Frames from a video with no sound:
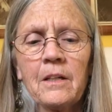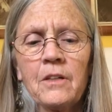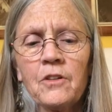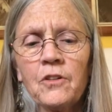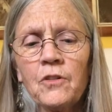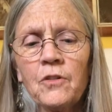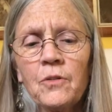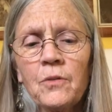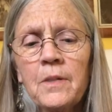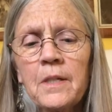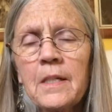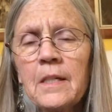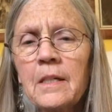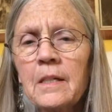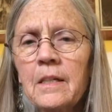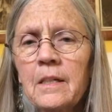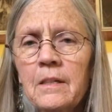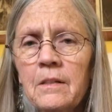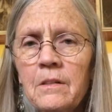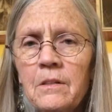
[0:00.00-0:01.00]
During
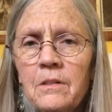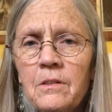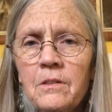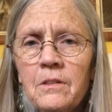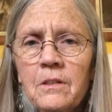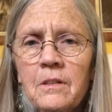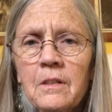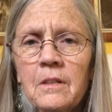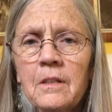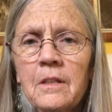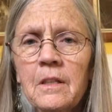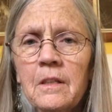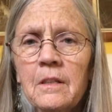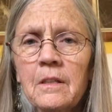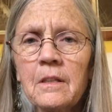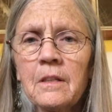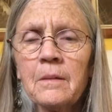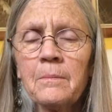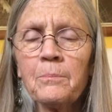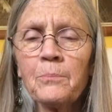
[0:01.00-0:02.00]
his
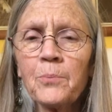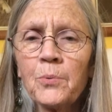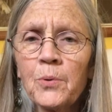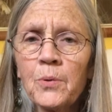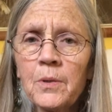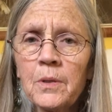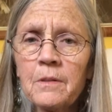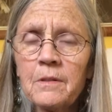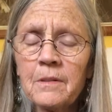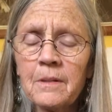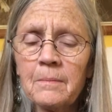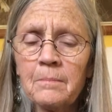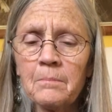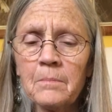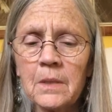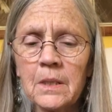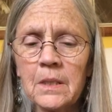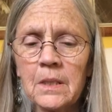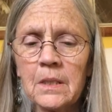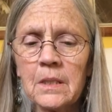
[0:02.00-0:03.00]

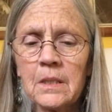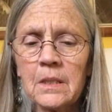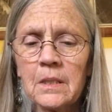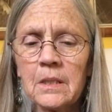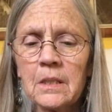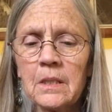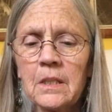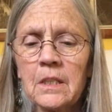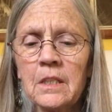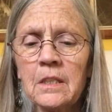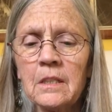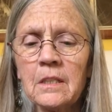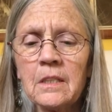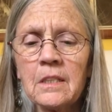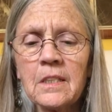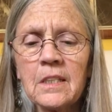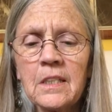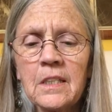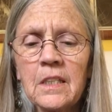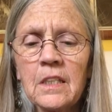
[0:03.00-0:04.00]
imprisonment in the
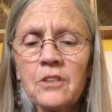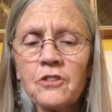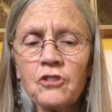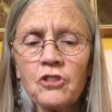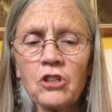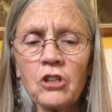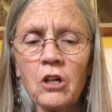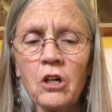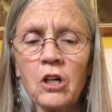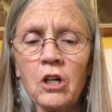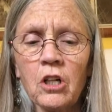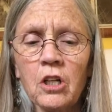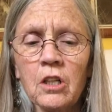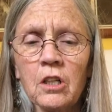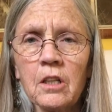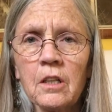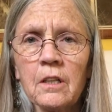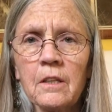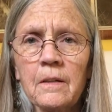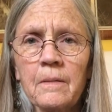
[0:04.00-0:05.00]
Siachal,
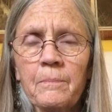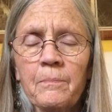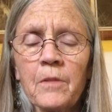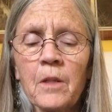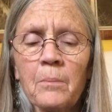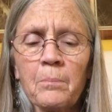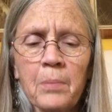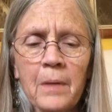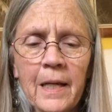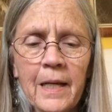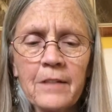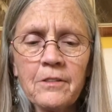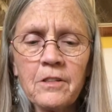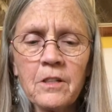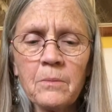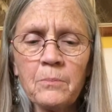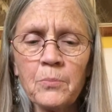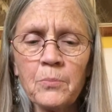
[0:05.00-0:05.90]
the Blessed